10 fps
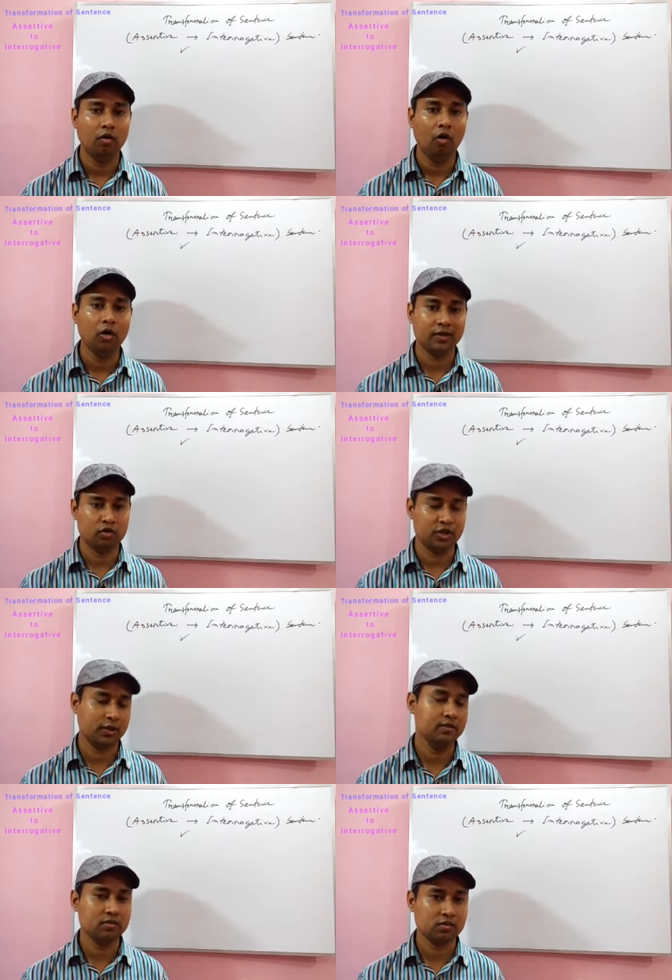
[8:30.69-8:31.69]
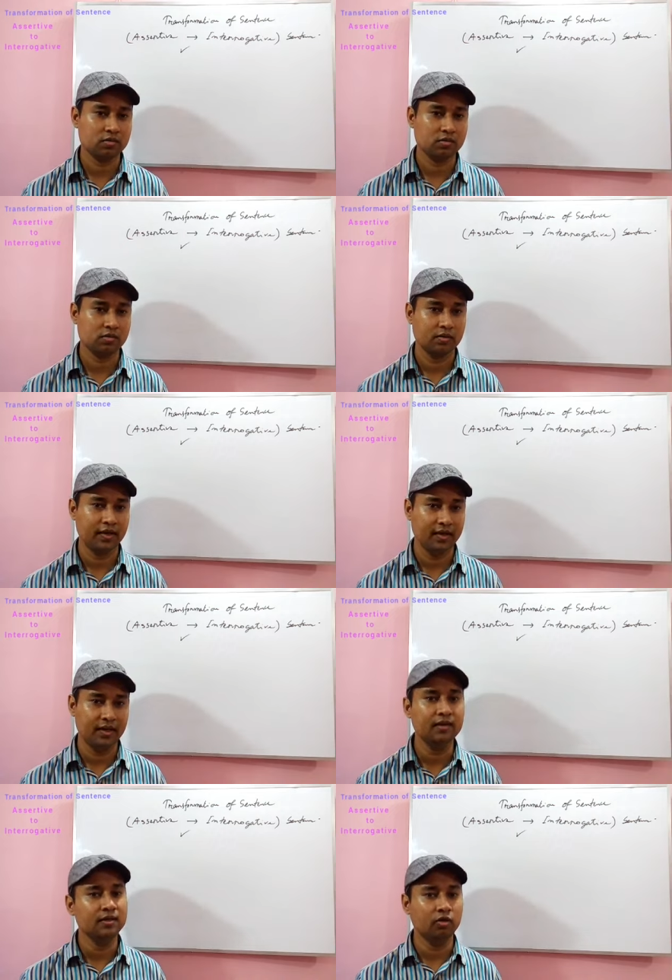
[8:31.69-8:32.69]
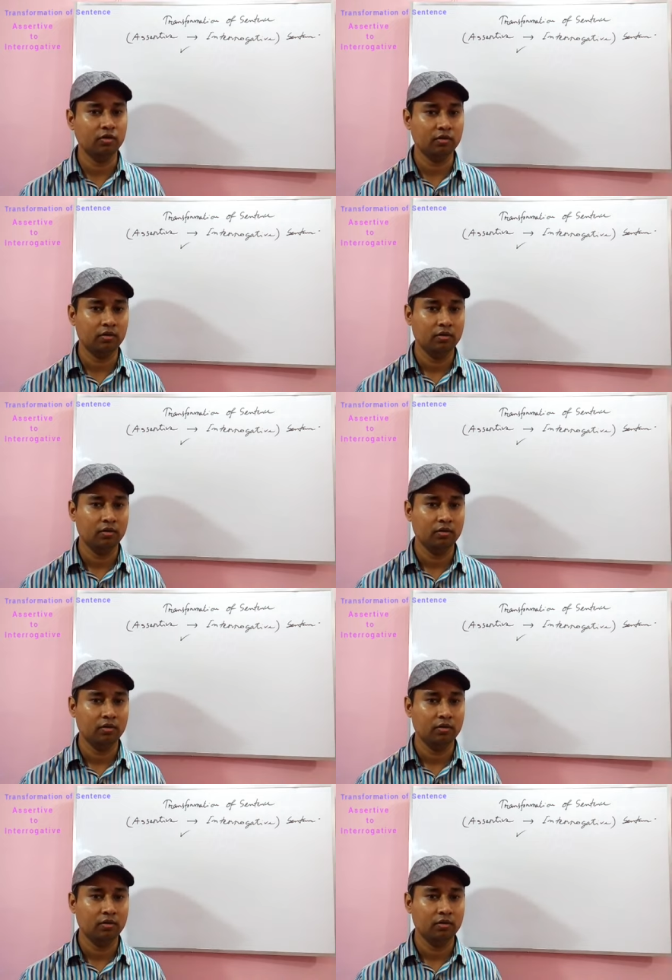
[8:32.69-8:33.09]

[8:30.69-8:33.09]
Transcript: all the questions in your